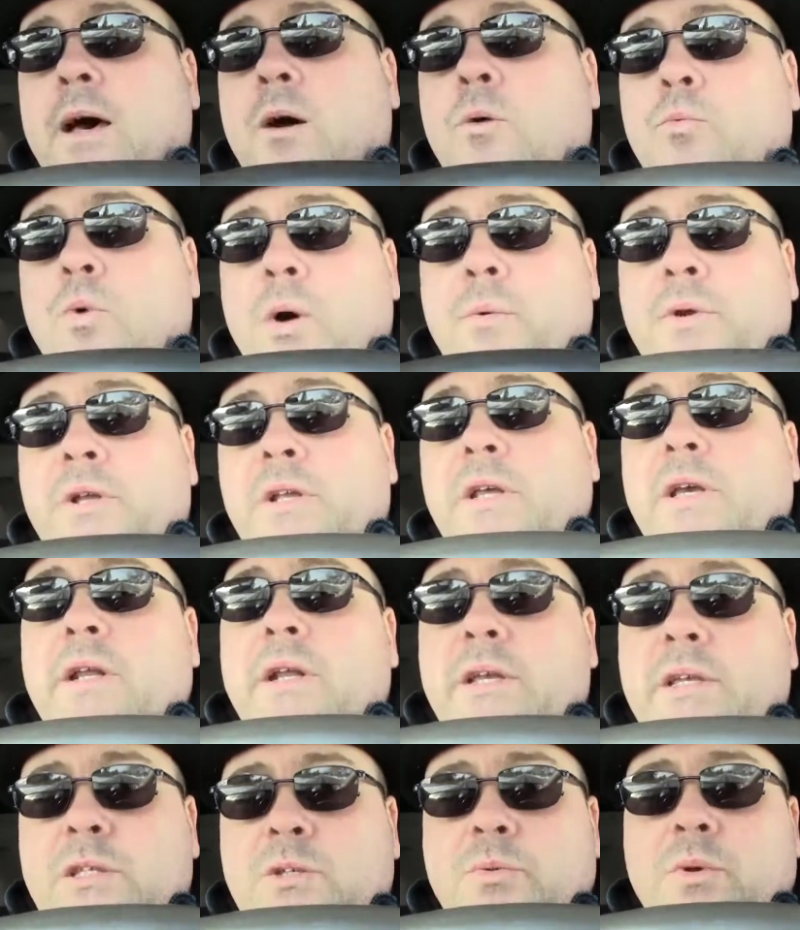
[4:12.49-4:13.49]
What we did
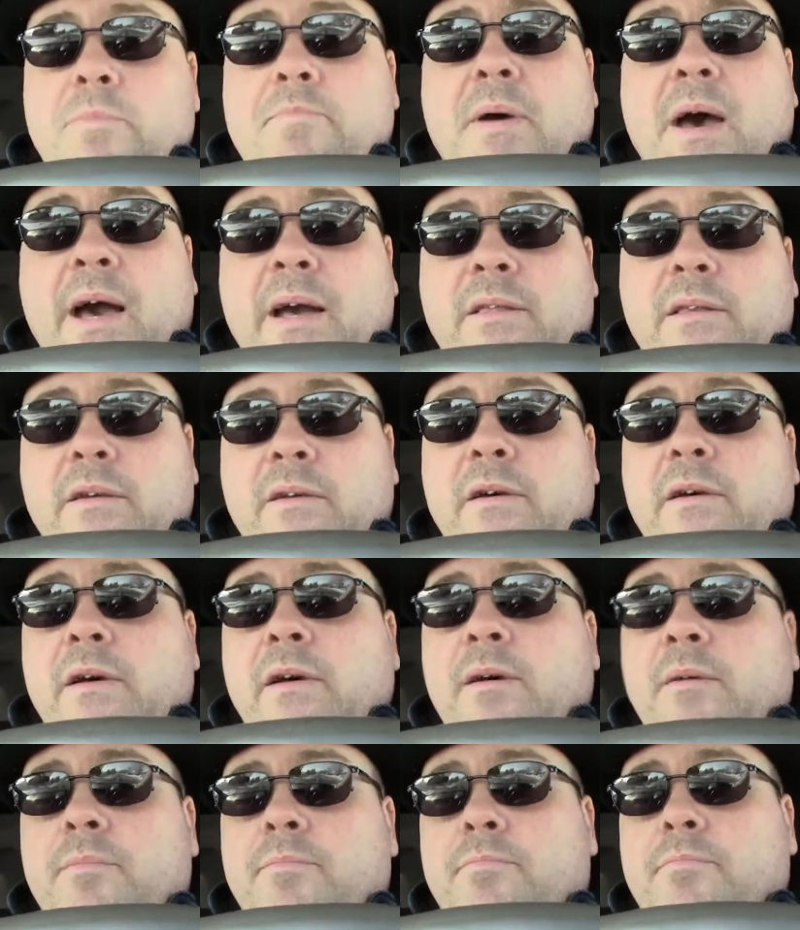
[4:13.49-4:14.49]
is we packed
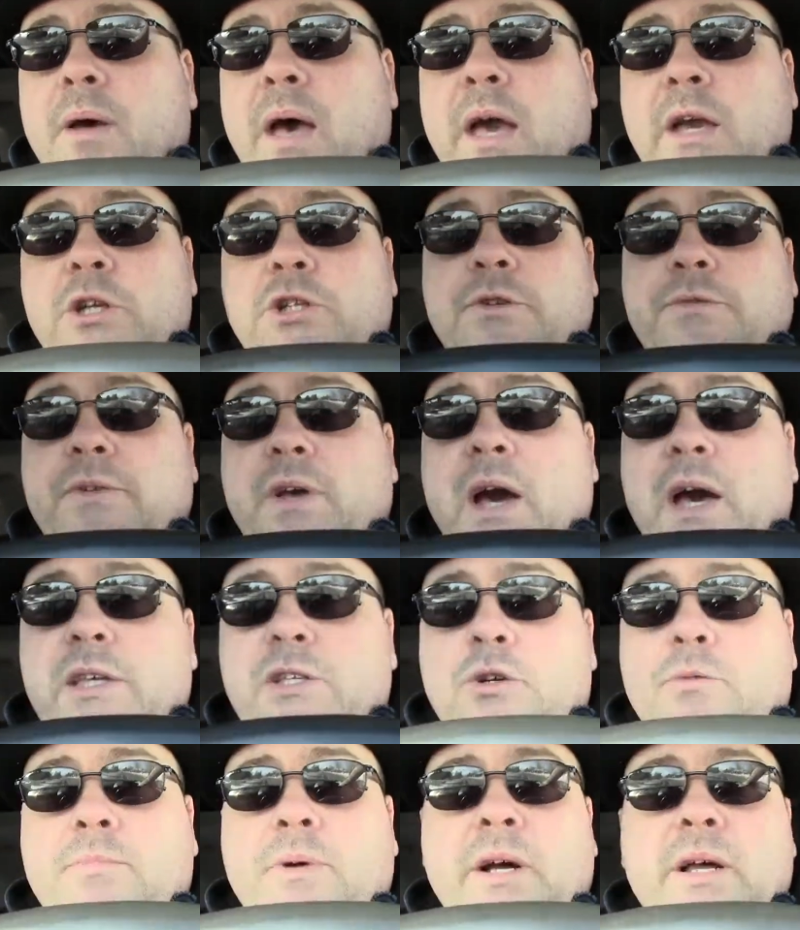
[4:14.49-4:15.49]
a package of
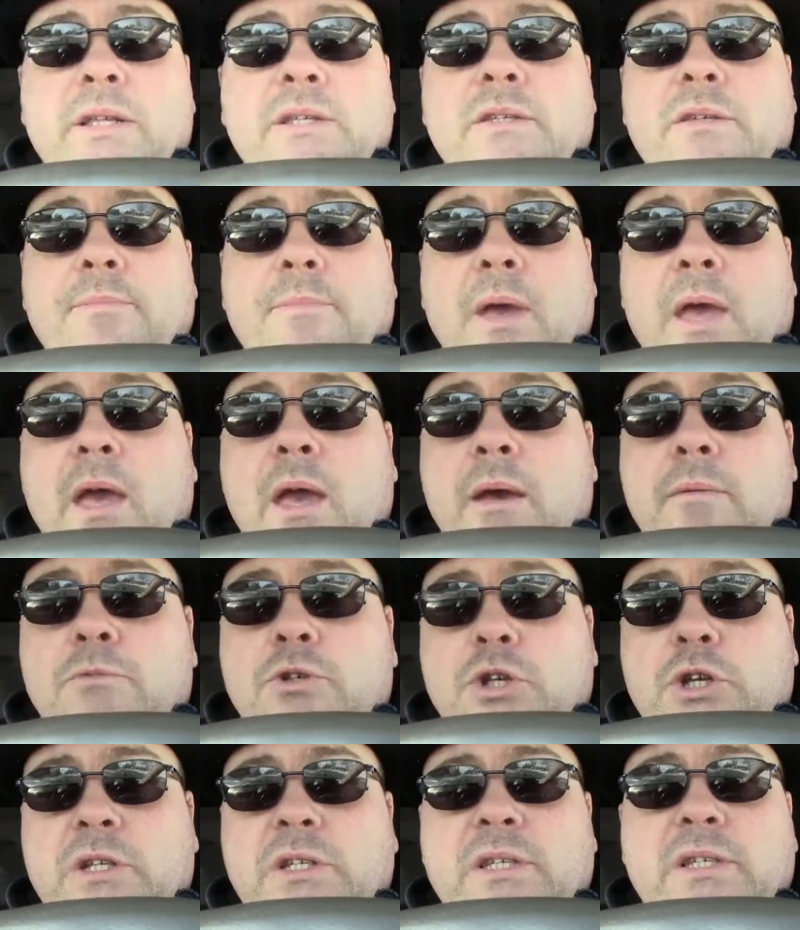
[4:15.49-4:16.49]
Kaiser buns, some ham,
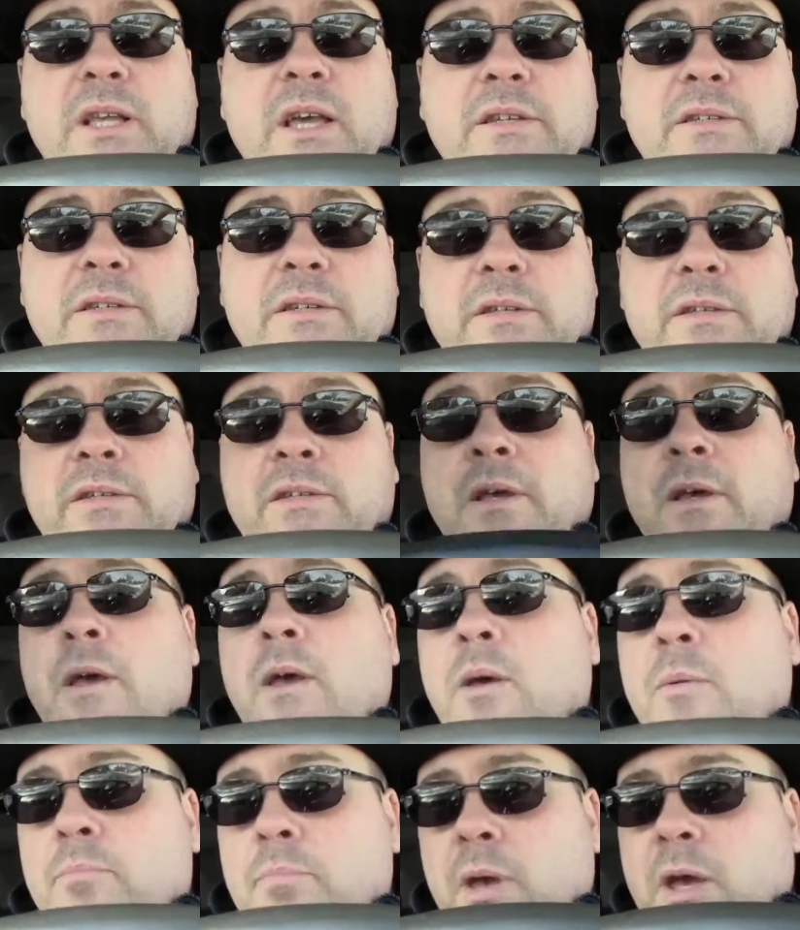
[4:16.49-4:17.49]
cheese slices,
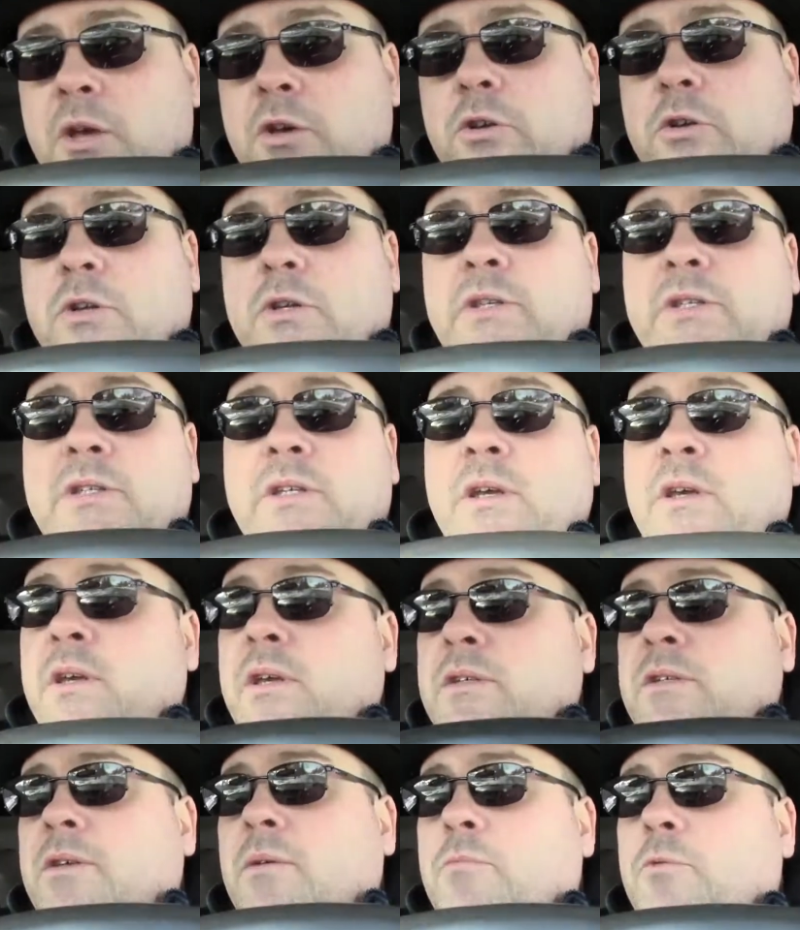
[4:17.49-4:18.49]
pickles,
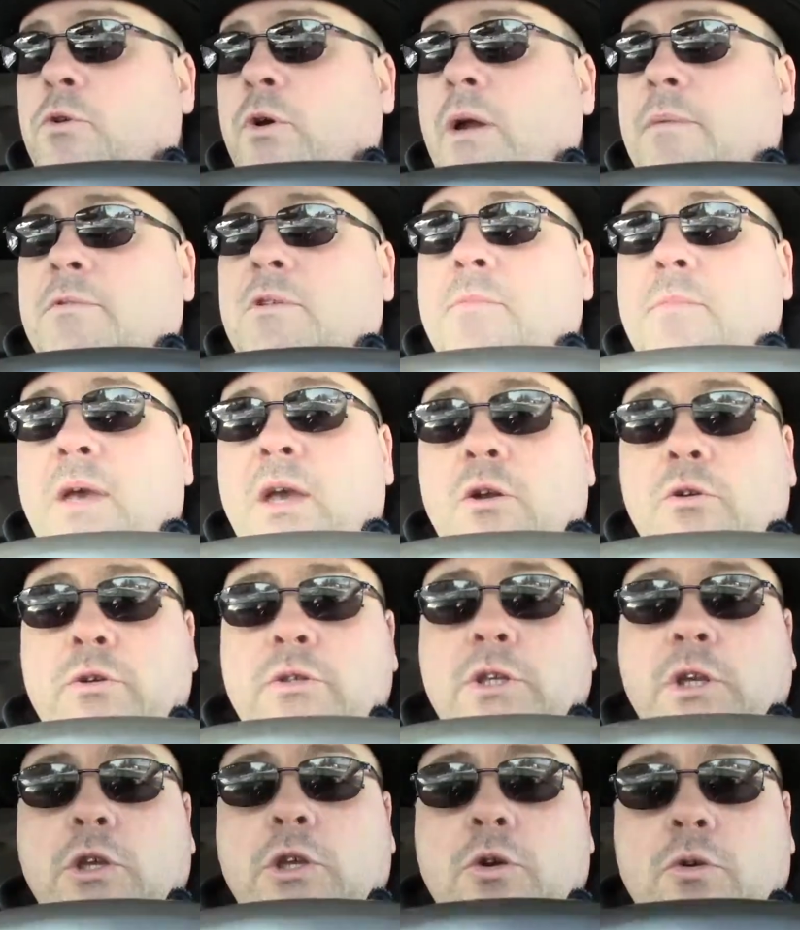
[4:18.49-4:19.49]
some grape
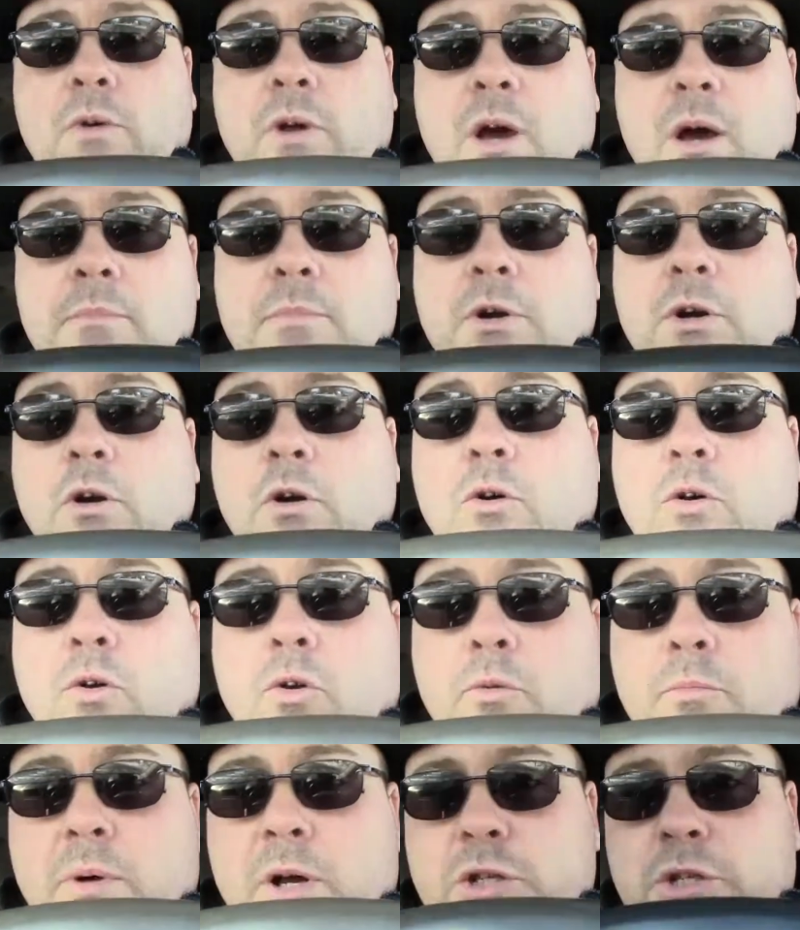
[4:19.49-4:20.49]
tomatoes, a cucumber, a
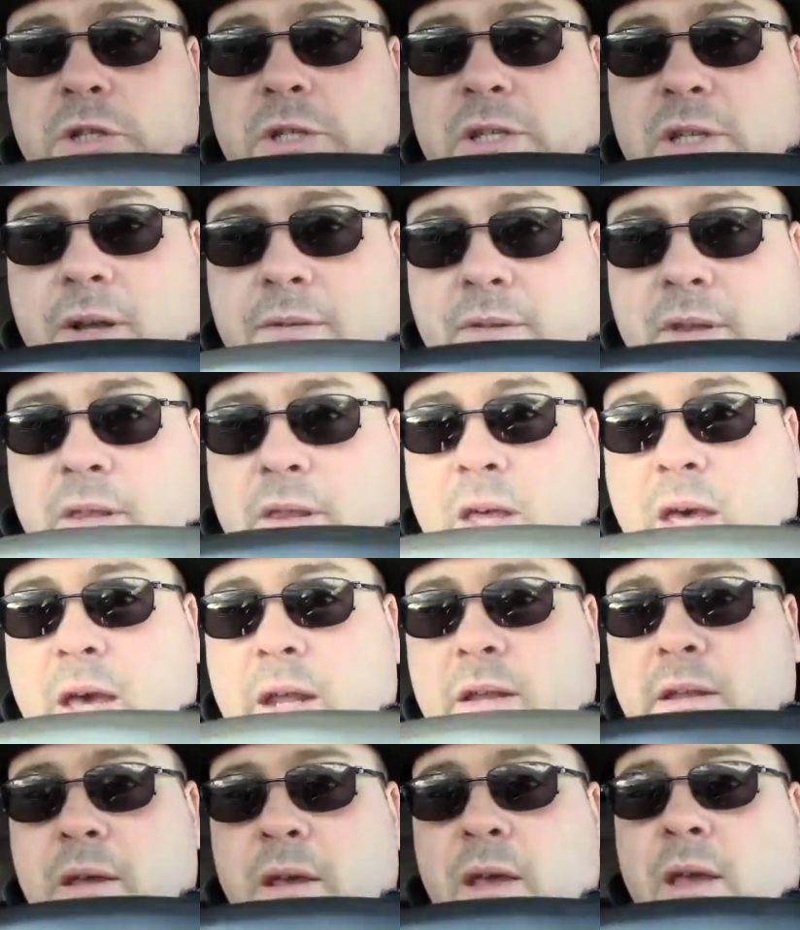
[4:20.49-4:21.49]
whole bunch of stuff like
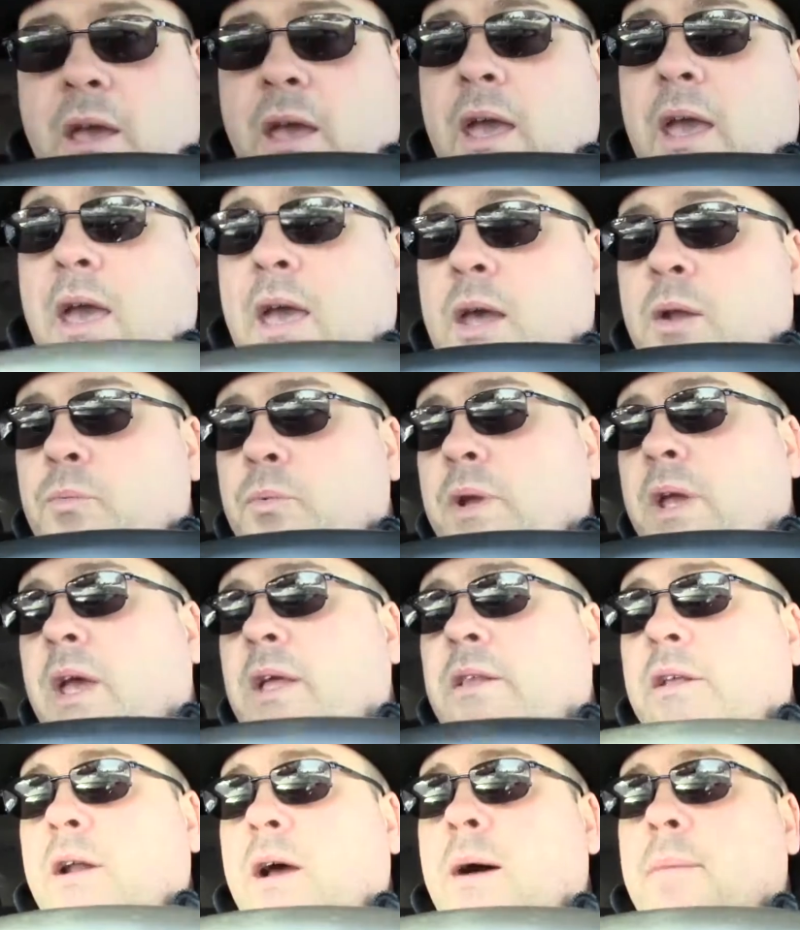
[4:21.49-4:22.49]
that, and we
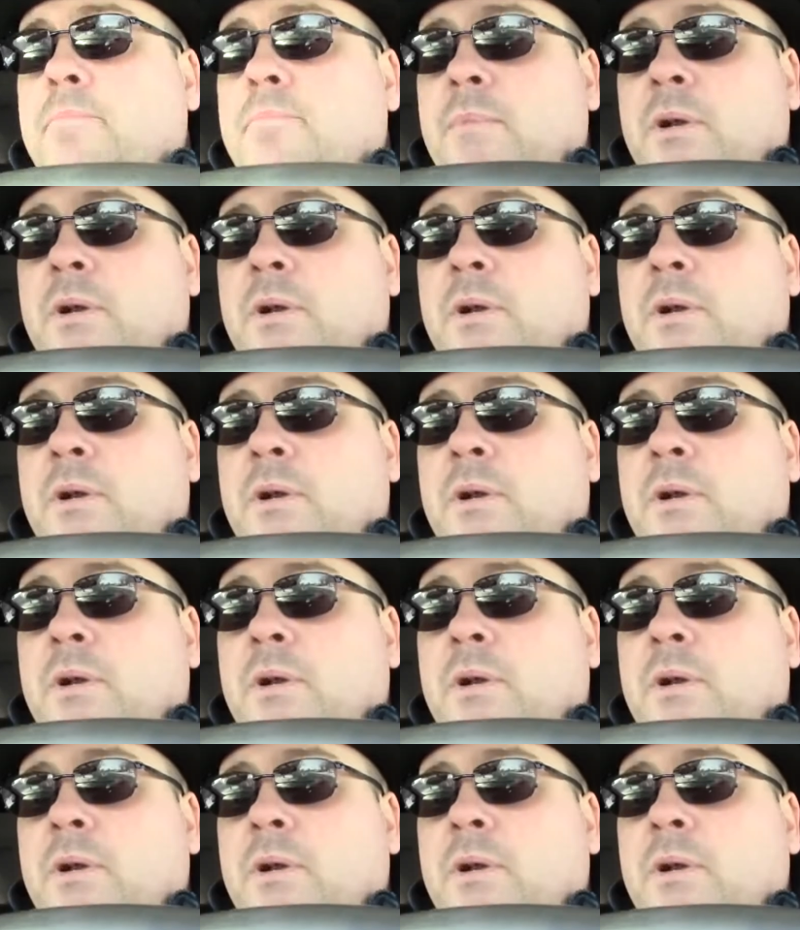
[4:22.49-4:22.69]
ended up